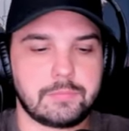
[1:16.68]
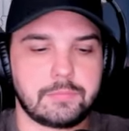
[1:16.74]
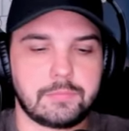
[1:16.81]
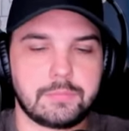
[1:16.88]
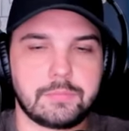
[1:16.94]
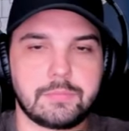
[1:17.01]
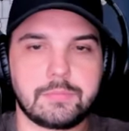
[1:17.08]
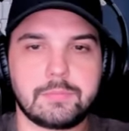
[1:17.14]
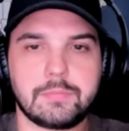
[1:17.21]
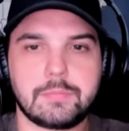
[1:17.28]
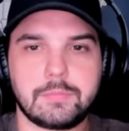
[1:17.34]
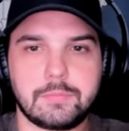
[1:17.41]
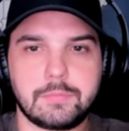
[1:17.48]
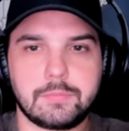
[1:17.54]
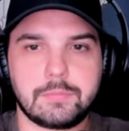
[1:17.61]

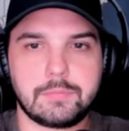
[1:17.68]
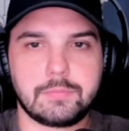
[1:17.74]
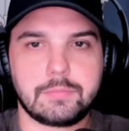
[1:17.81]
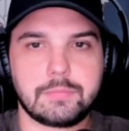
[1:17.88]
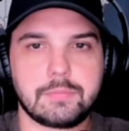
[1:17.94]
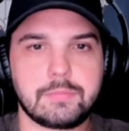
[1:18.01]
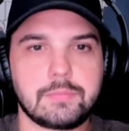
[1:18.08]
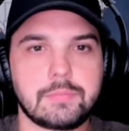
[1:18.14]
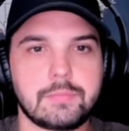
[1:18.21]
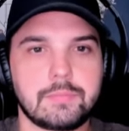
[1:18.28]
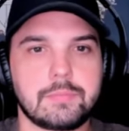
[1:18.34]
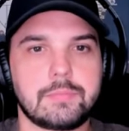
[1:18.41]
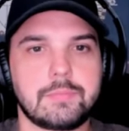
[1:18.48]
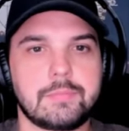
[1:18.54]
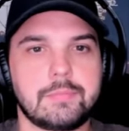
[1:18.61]

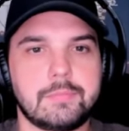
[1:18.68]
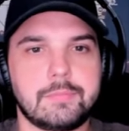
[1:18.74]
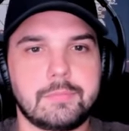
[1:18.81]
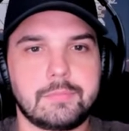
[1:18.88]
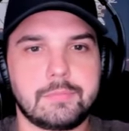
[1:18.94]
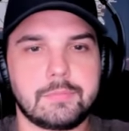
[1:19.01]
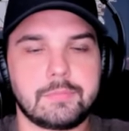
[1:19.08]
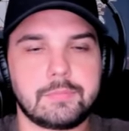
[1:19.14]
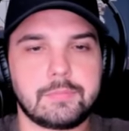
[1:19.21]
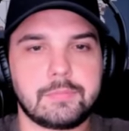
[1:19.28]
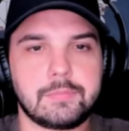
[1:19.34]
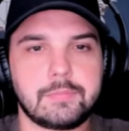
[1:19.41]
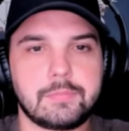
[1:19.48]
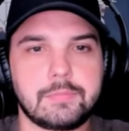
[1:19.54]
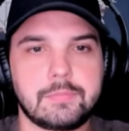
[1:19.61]

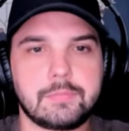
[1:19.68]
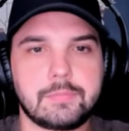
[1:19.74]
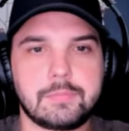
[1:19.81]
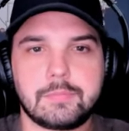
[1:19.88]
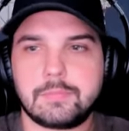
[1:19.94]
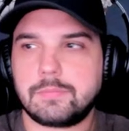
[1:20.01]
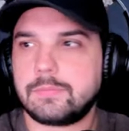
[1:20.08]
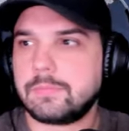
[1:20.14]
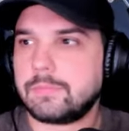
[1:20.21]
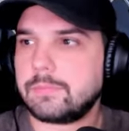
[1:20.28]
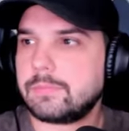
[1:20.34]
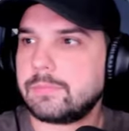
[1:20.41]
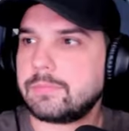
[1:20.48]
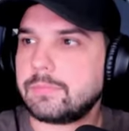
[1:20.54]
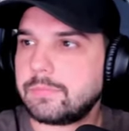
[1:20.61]

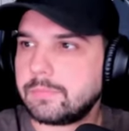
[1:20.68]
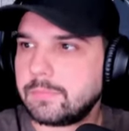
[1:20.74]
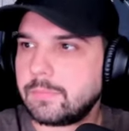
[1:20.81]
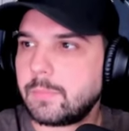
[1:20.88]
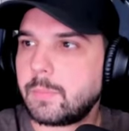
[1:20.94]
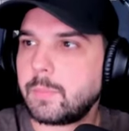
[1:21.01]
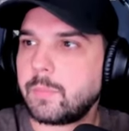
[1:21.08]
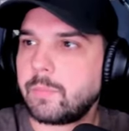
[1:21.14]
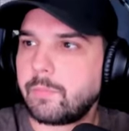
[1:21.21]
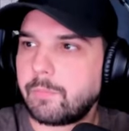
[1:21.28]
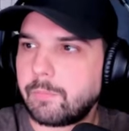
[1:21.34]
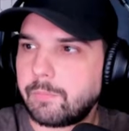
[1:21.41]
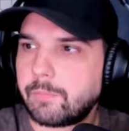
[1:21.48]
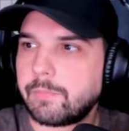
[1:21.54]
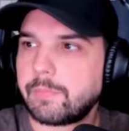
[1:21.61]

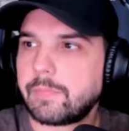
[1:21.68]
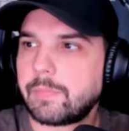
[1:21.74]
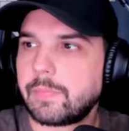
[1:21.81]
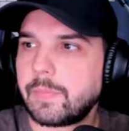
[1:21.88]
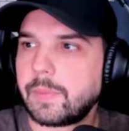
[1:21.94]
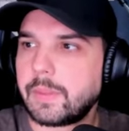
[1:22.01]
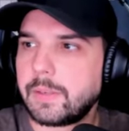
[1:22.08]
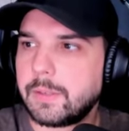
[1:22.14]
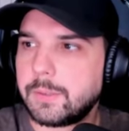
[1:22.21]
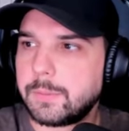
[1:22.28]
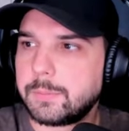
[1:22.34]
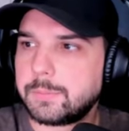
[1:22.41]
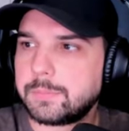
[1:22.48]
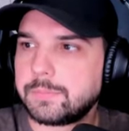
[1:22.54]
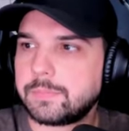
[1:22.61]

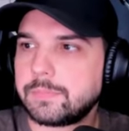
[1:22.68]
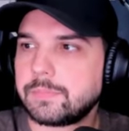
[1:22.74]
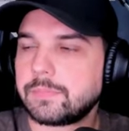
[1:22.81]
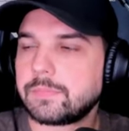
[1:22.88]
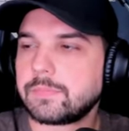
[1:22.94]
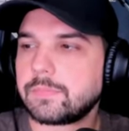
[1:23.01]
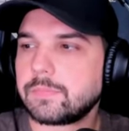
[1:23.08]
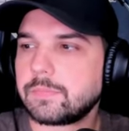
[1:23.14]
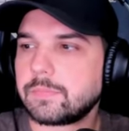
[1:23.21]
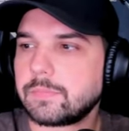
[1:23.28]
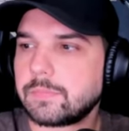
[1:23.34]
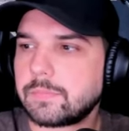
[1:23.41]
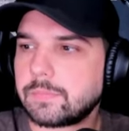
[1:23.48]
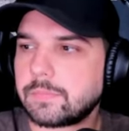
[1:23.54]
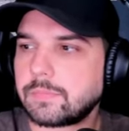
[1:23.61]

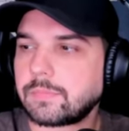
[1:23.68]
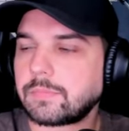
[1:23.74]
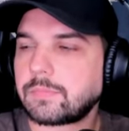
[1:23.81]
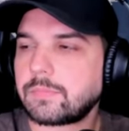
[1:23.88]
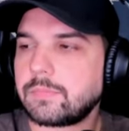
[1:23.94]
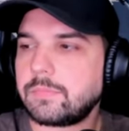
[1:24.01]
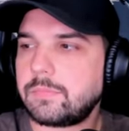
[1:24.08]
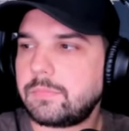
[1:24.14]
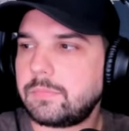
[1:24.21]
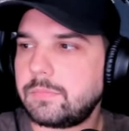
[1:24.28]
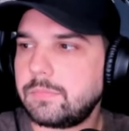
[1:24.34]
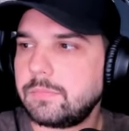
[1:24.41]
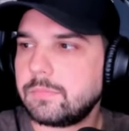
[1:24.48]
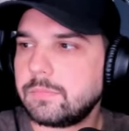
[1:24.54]
(silent)